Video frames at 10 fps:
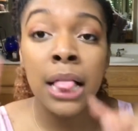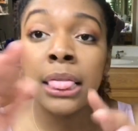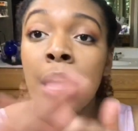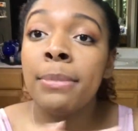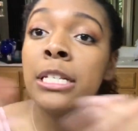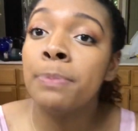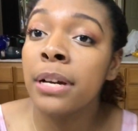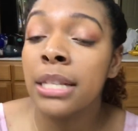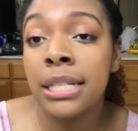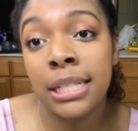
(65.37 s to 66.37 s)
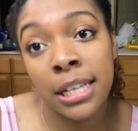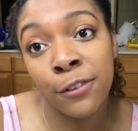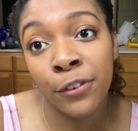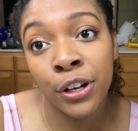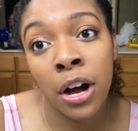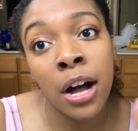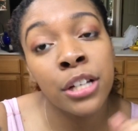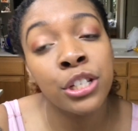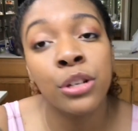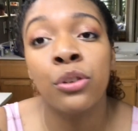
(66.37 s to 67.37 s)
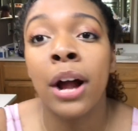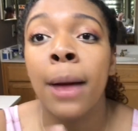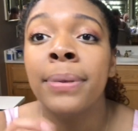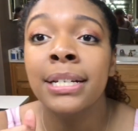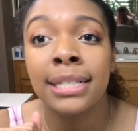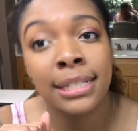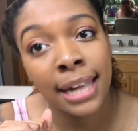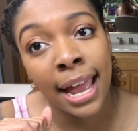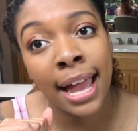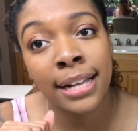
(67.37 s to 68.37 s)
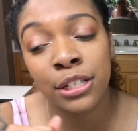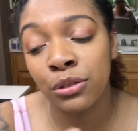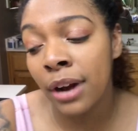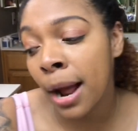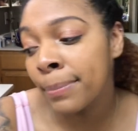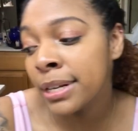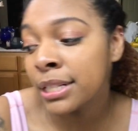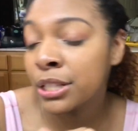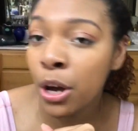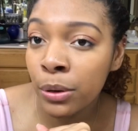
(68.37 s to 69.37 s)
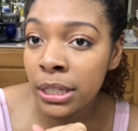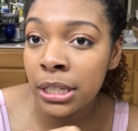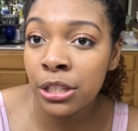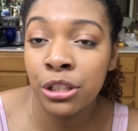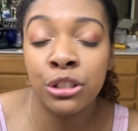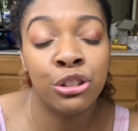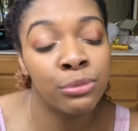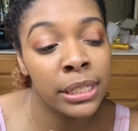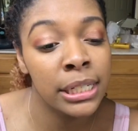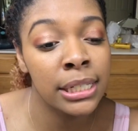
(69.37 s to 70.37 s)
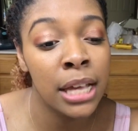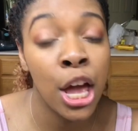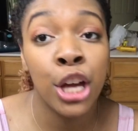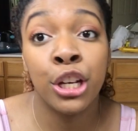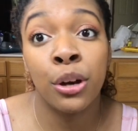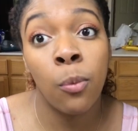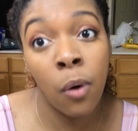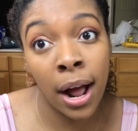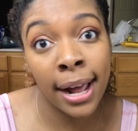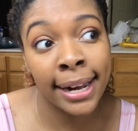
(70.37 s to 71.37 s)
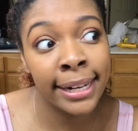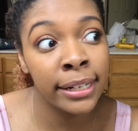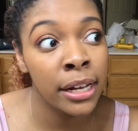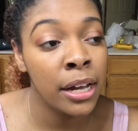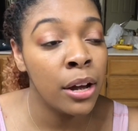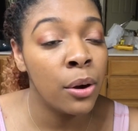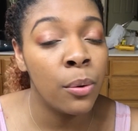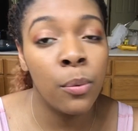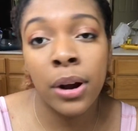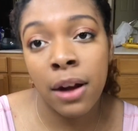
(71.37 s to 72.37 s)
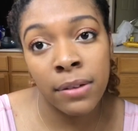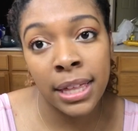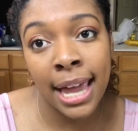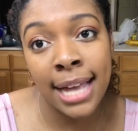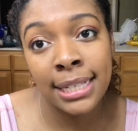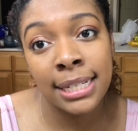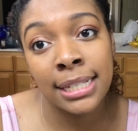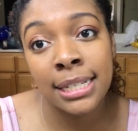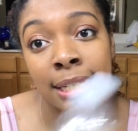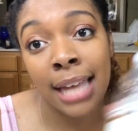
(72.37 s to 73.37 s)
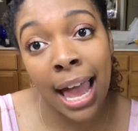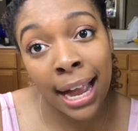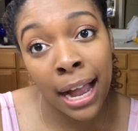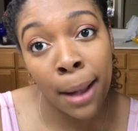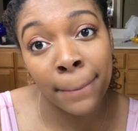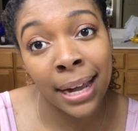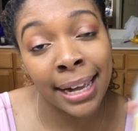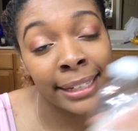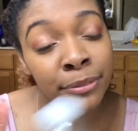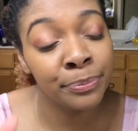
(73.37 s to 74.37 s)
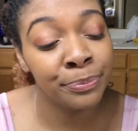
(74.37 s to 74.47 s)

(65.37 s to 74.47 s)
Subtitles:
Let me spill this tea for y'all. So grab your snacks, grab your sodas, your drinks, your wine, whatever the case is, because I got mine.